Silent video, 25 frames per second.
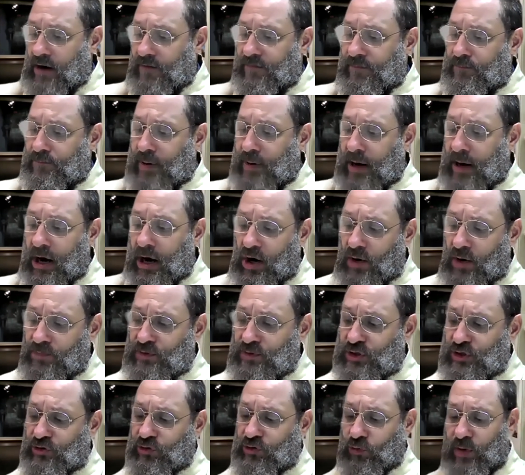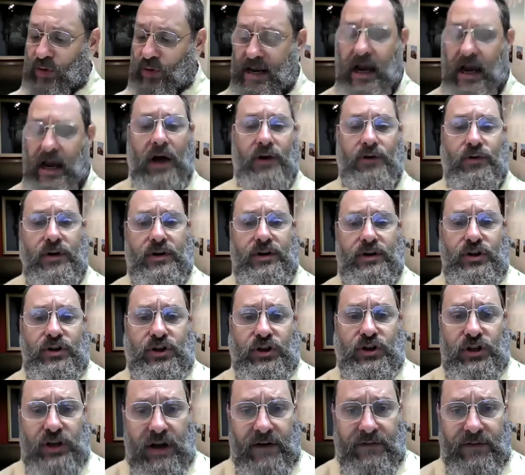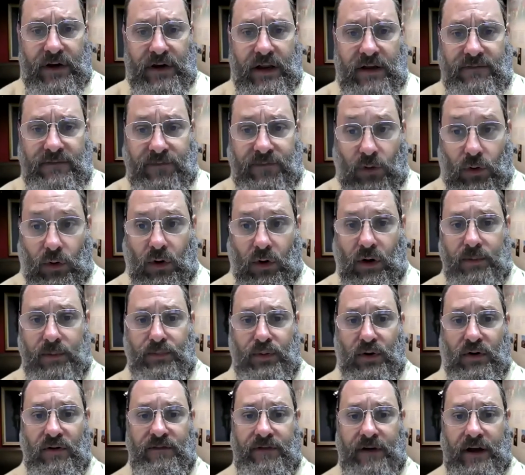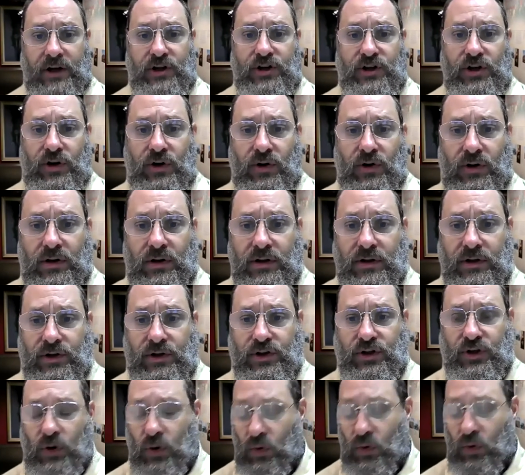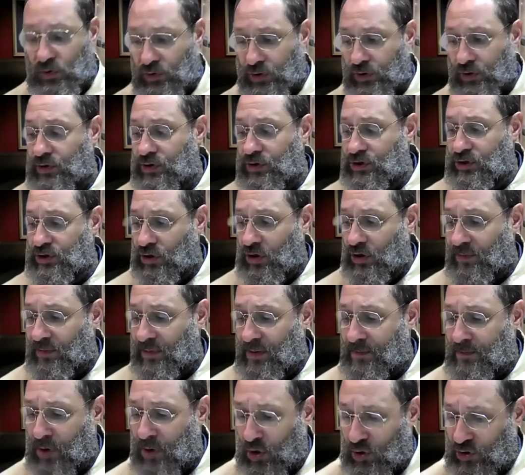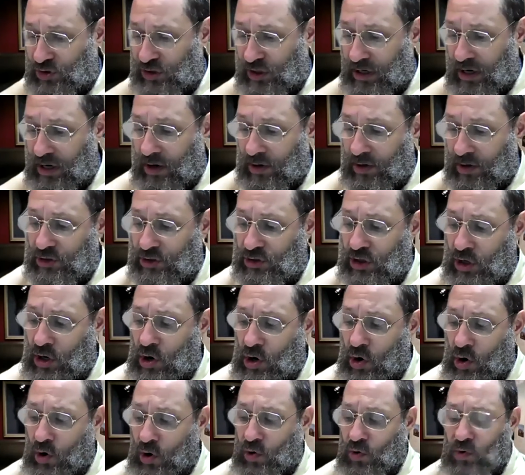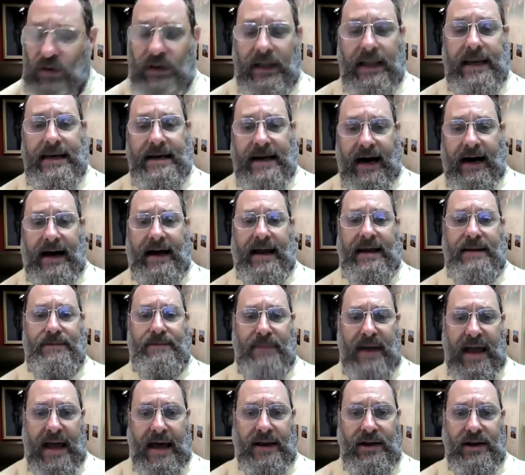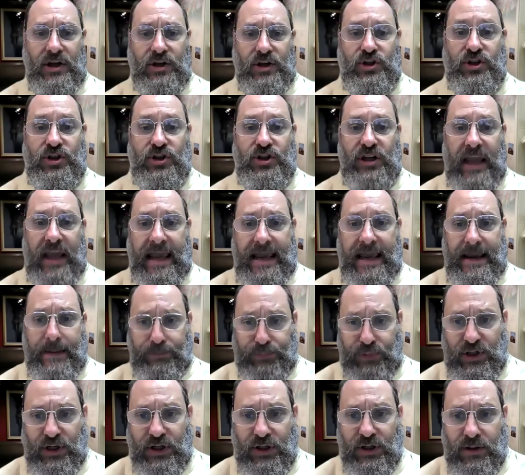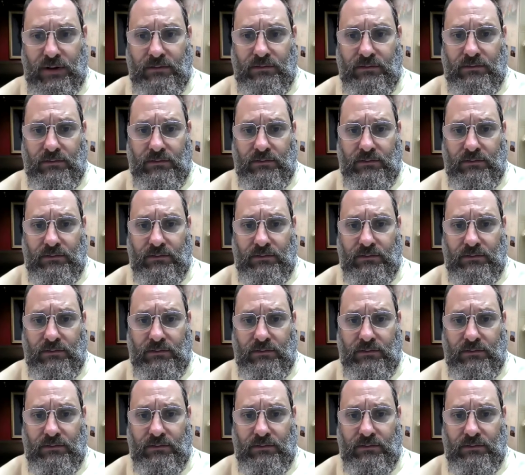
Of Baum's 374 professional soldiers, German mercenaries, only nine men escaped.